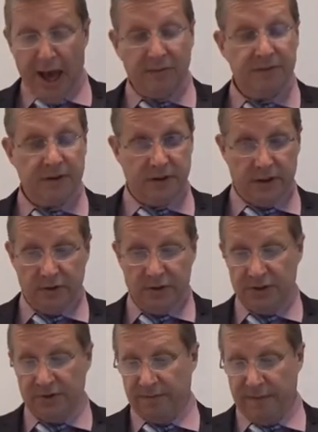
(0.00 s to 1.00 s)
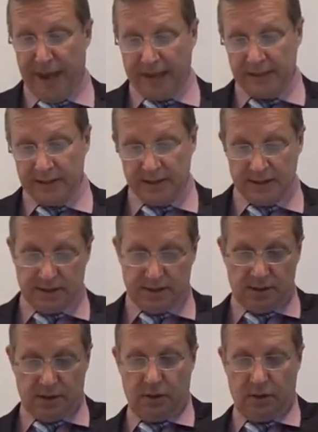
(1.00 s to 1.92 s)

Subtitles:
After those facts,